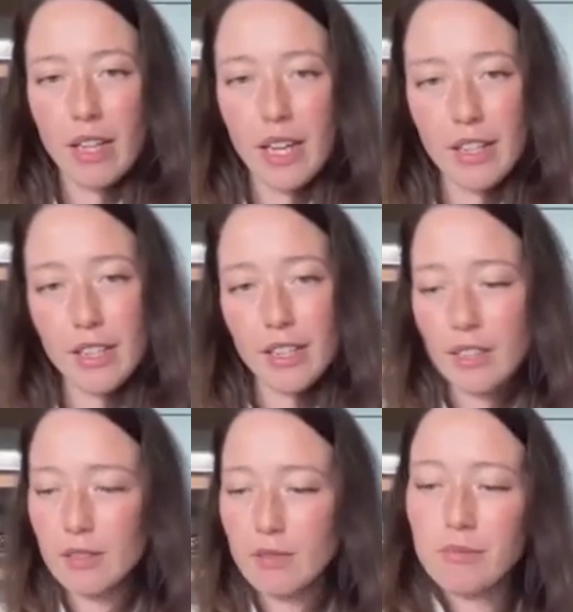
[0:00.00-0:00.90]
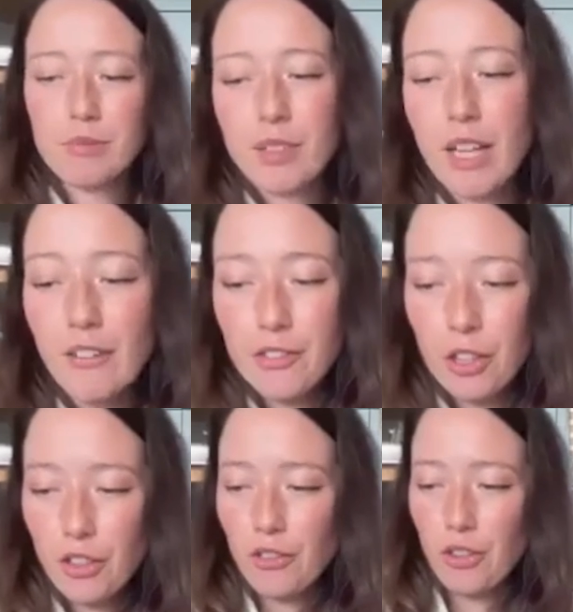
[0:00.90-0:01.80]
any
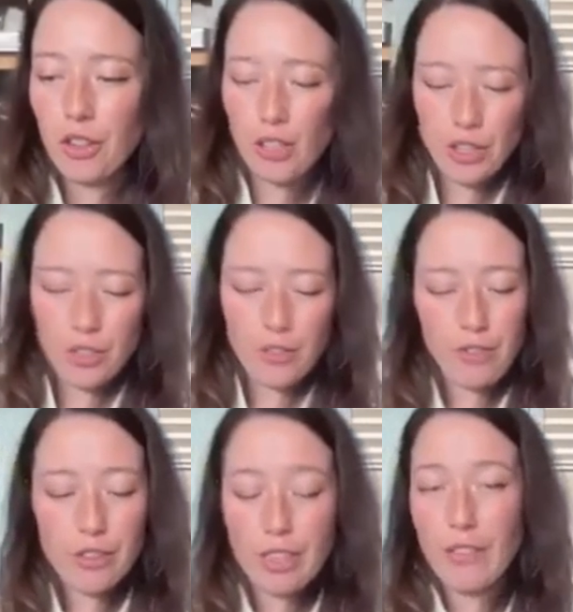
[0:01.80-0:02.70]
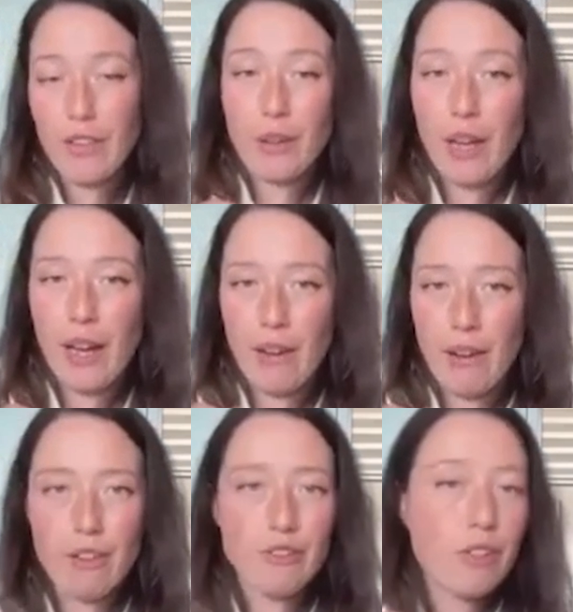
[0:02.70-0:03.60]
leftover filling that you
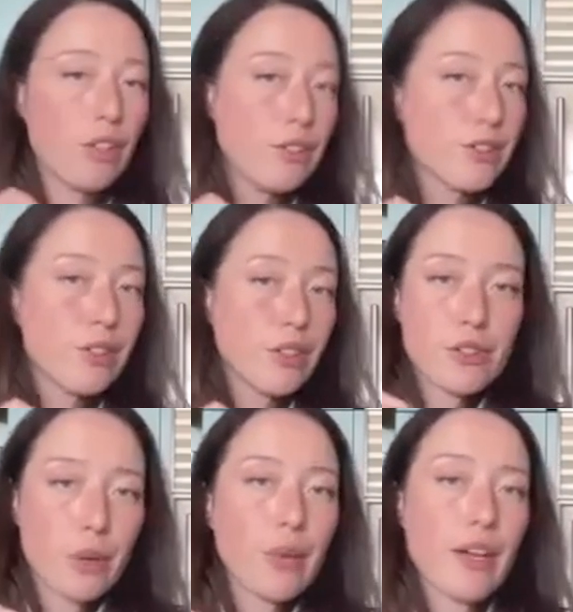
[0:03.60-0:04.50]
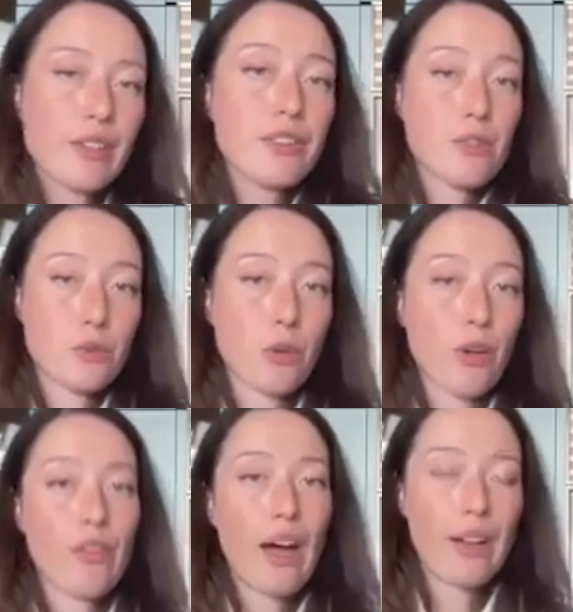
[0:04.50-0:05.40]
have, you could go ahead and
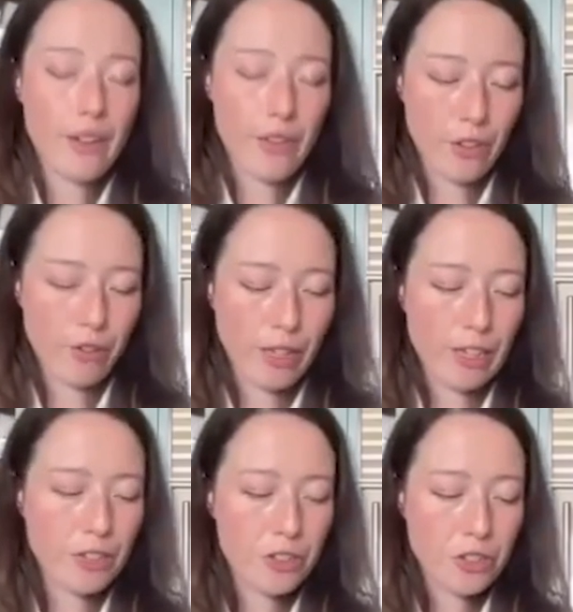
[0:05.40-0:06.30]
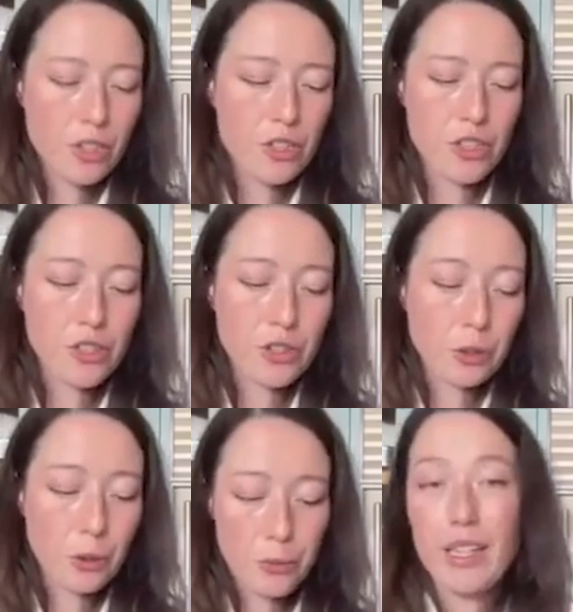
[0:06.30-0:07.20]
store that in the fridge
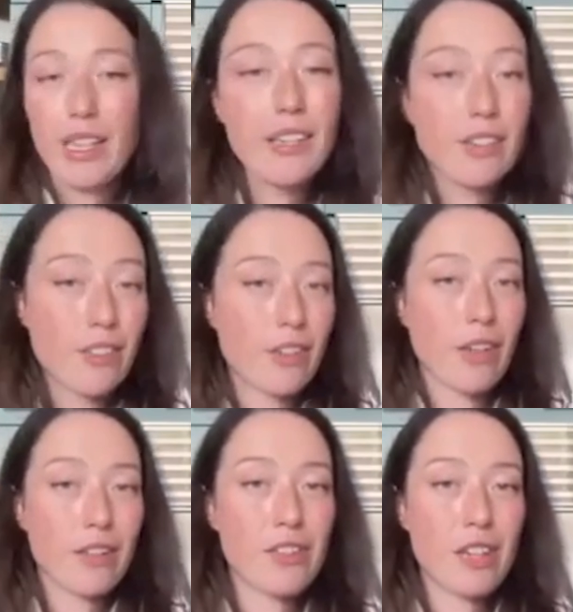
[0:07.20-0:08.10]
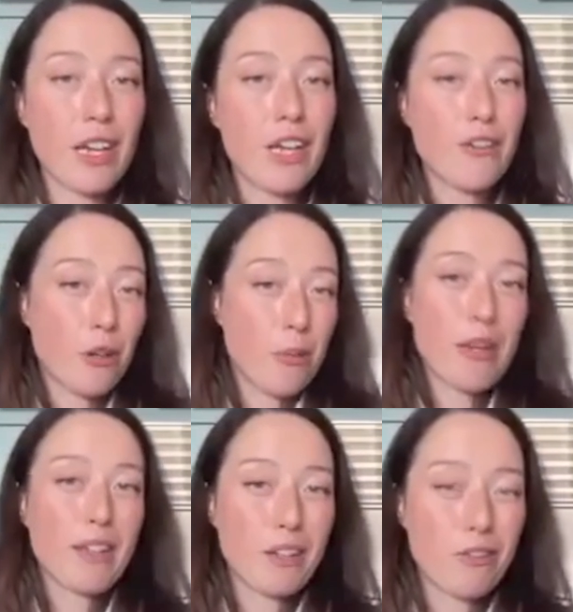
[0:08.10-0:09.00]
to eat the next day. If you're
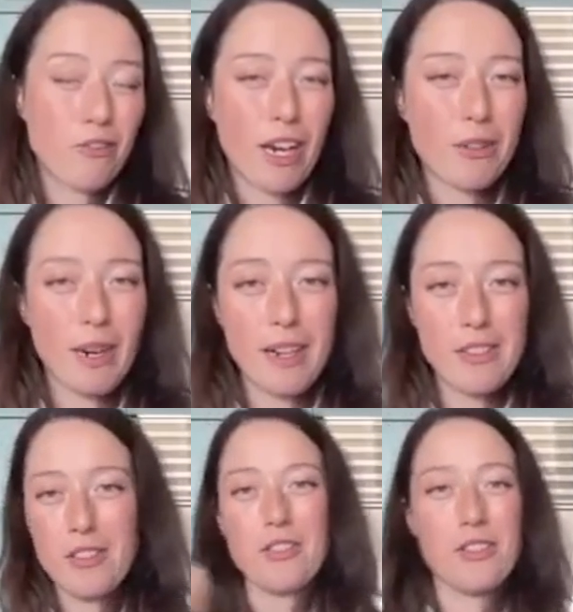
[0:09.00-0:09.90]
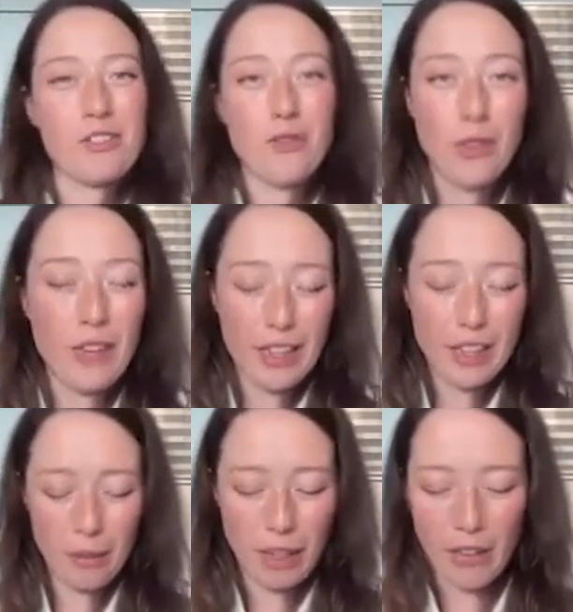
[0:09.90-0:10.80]
making fried rice, you could just fold that
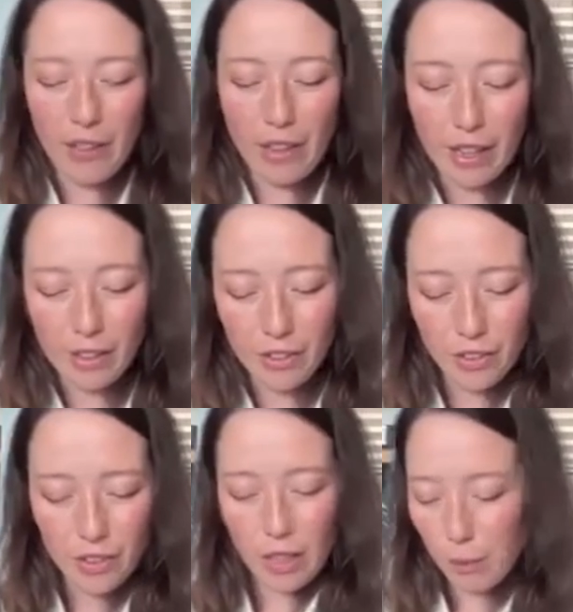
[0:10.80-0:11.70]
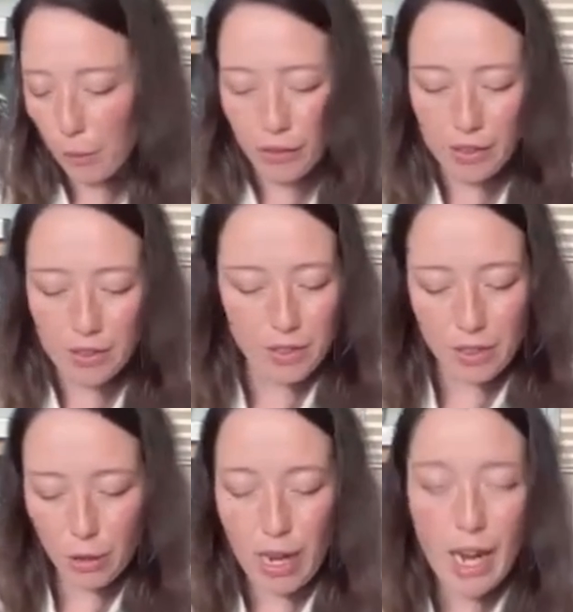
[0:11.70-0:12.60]
in right at the end, whether it's
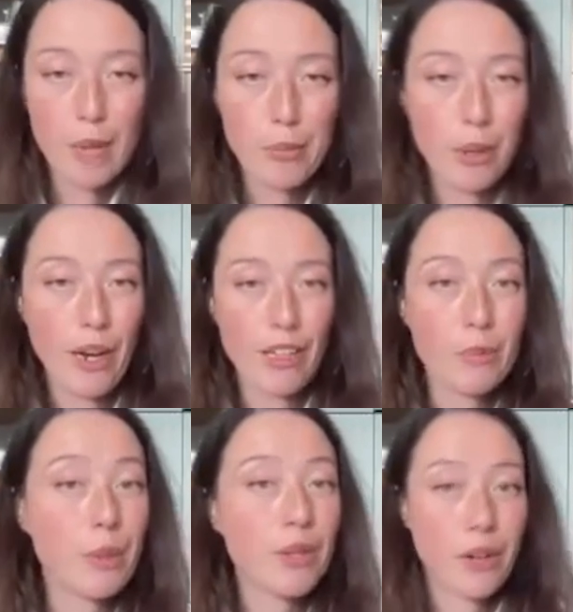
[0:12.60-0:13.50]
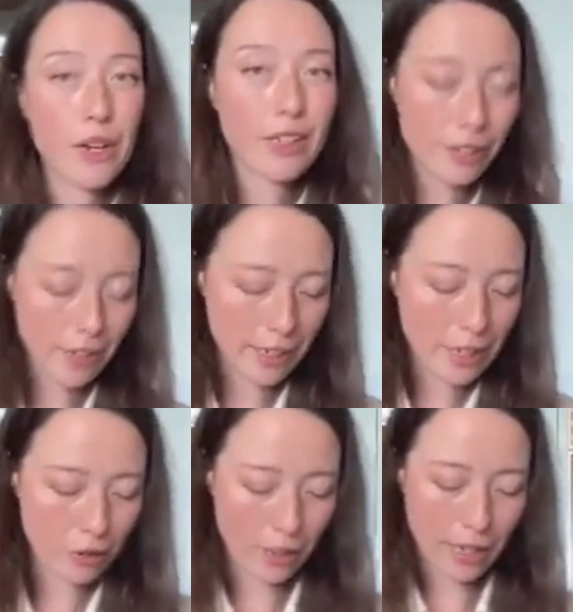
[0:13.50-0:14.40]
the crab or halibut or
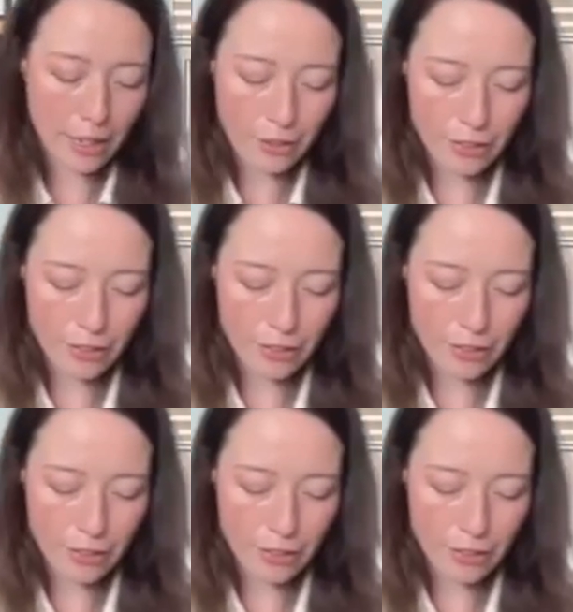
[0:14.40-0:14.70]
any variety of